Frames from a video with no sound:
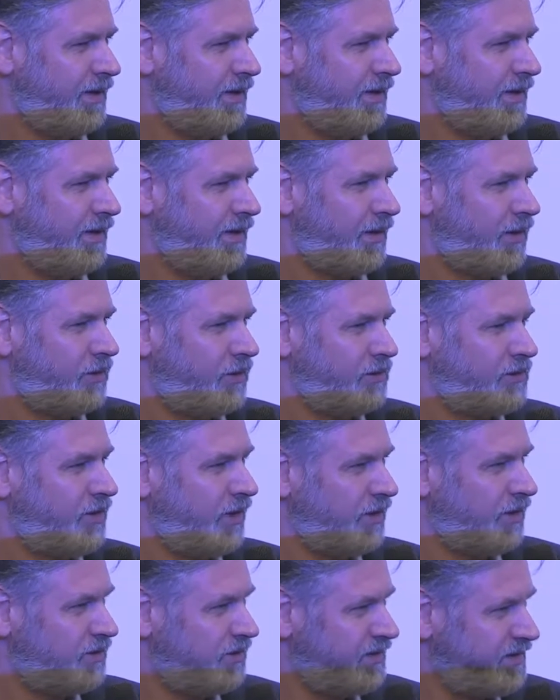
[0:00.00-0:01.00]

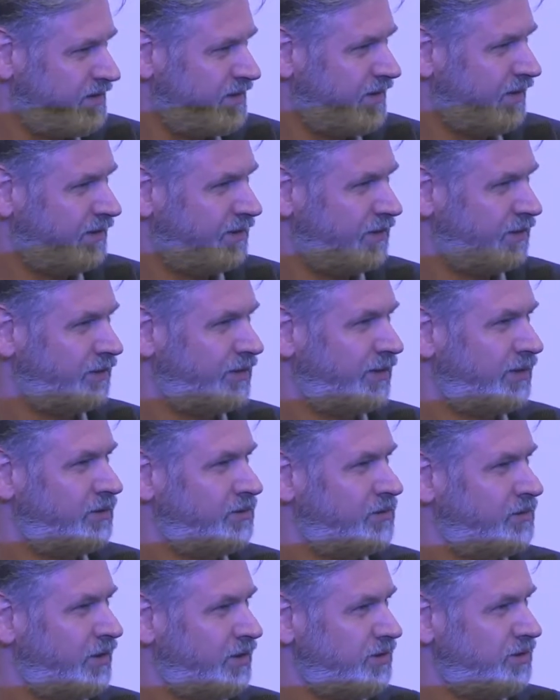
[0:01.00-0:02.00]
construction sector, the
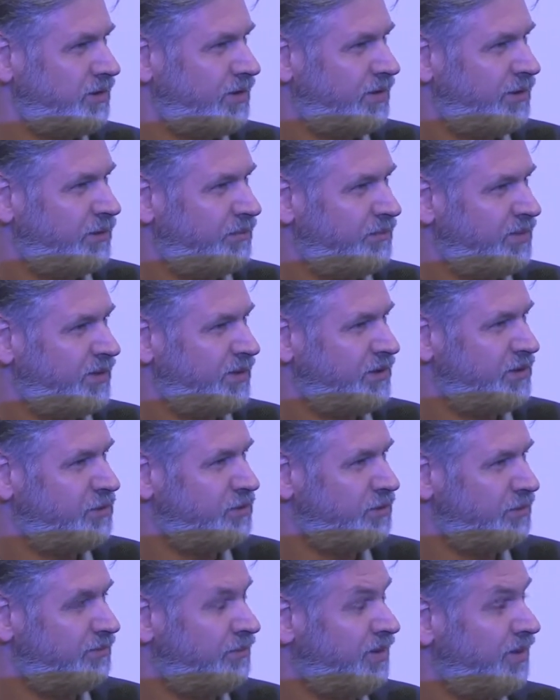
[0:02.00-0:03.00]
construction company
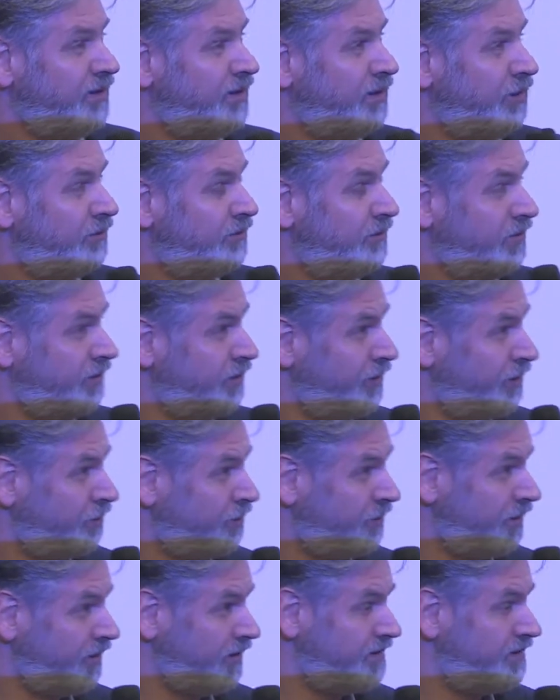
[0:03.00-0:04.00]
should bend over
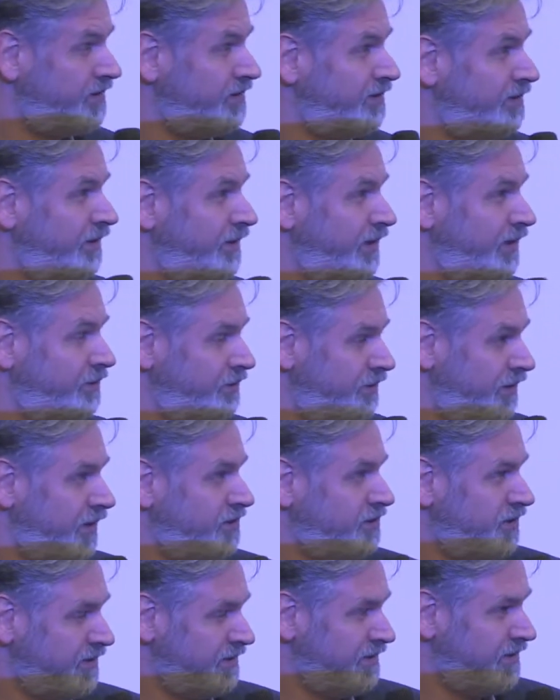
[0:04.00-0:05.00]
towards the
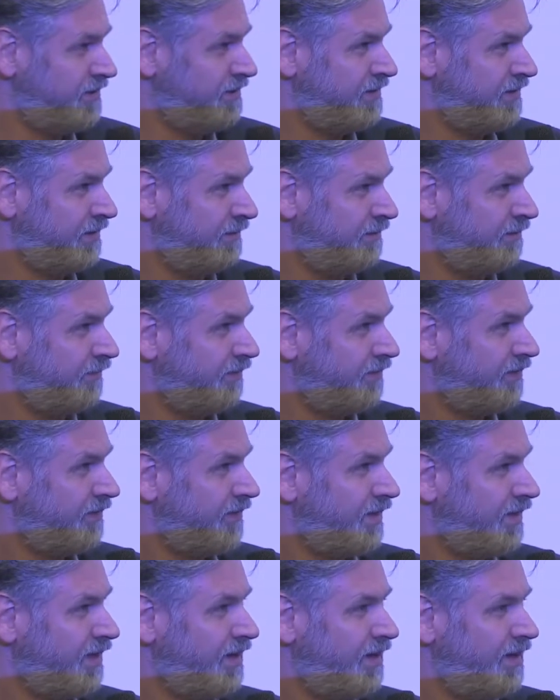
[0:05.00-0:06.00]
education system.
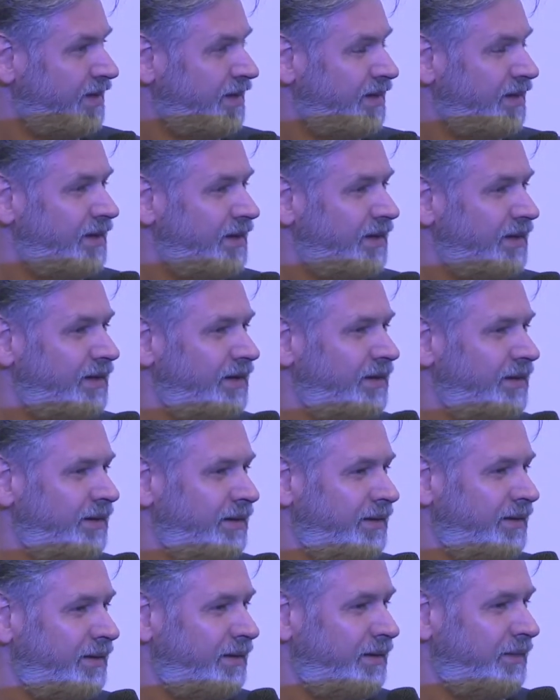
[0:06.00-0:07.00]

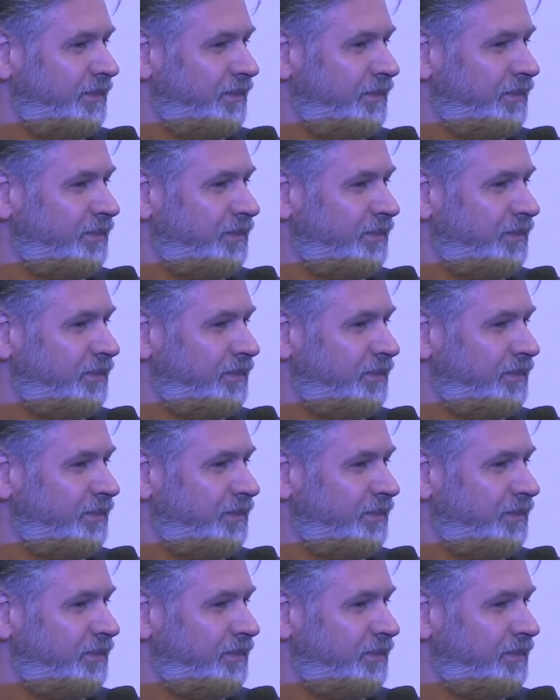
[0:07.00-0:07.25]
And